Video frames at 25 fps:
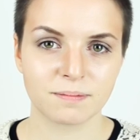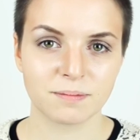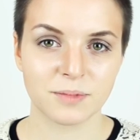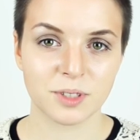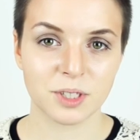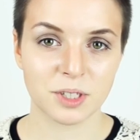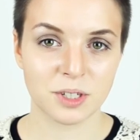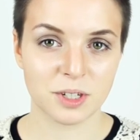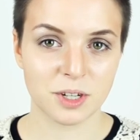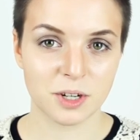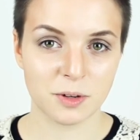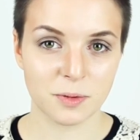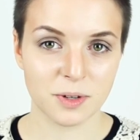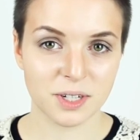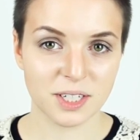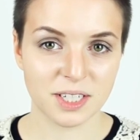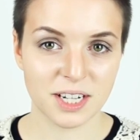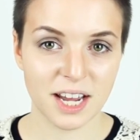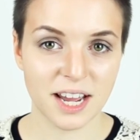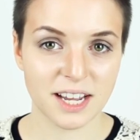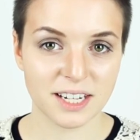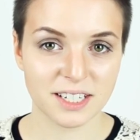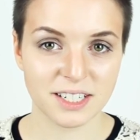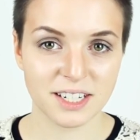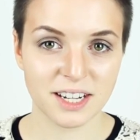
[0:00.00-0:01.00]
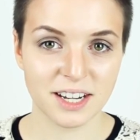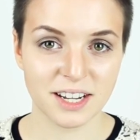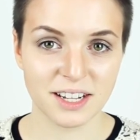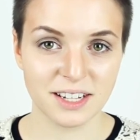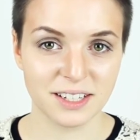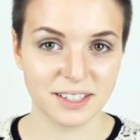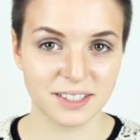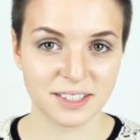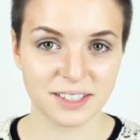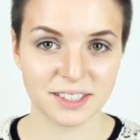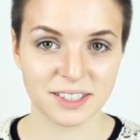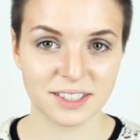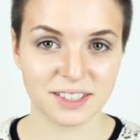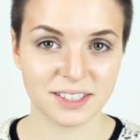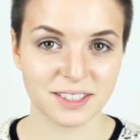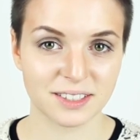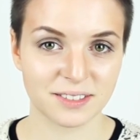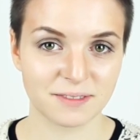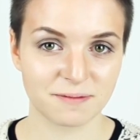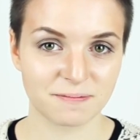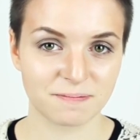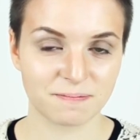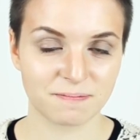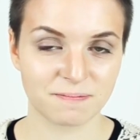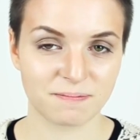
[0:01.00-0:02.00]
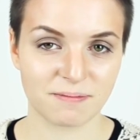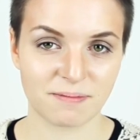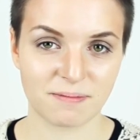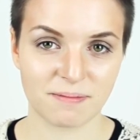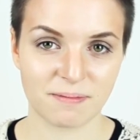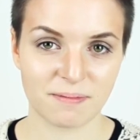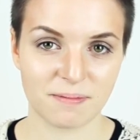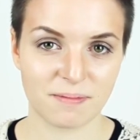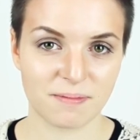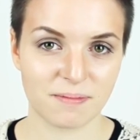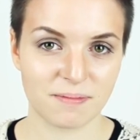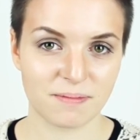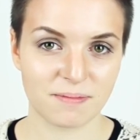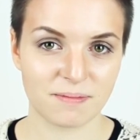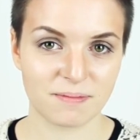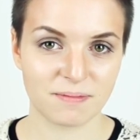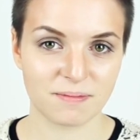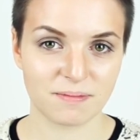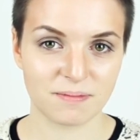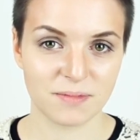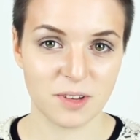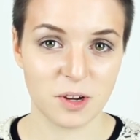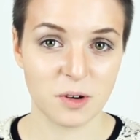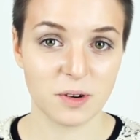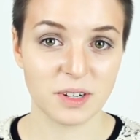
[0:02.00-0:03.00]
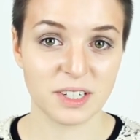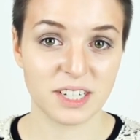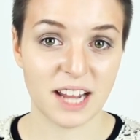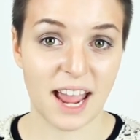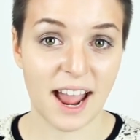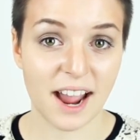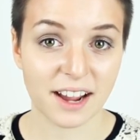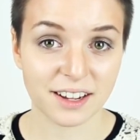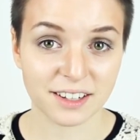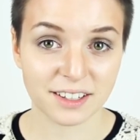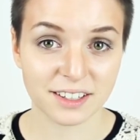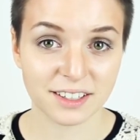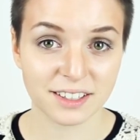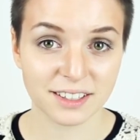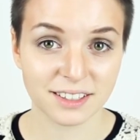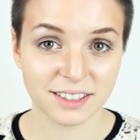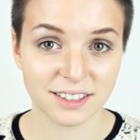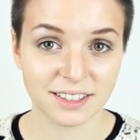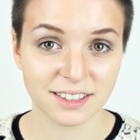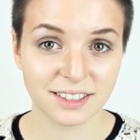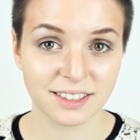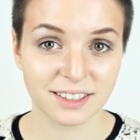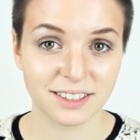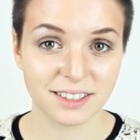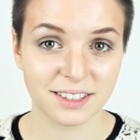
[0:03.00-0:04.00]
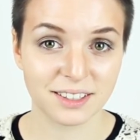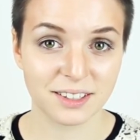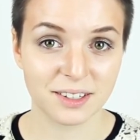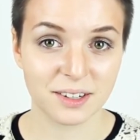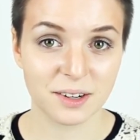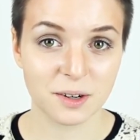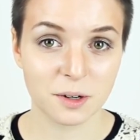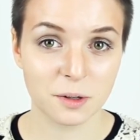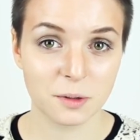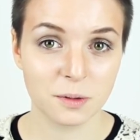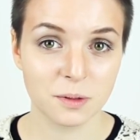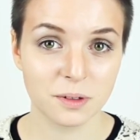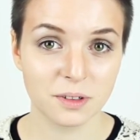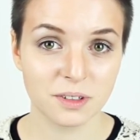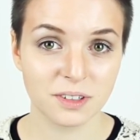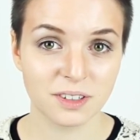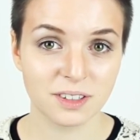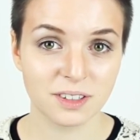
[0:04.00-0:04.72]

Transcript: So you in 10 years, you're a tank, you know?